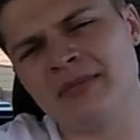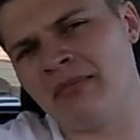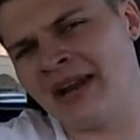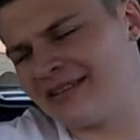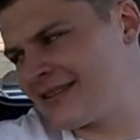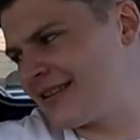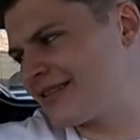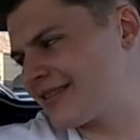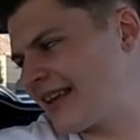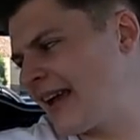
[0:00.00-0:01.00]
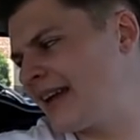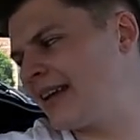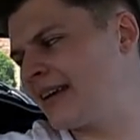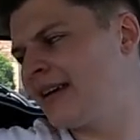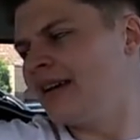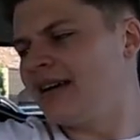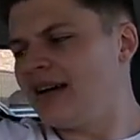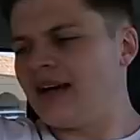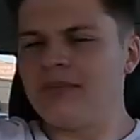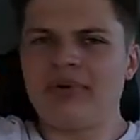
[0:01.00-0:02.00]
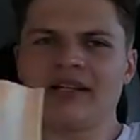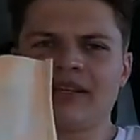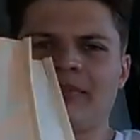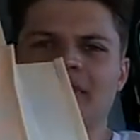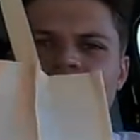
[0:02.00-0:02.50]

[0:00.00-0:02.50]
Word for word: minutes in there scanning. Uh, picked up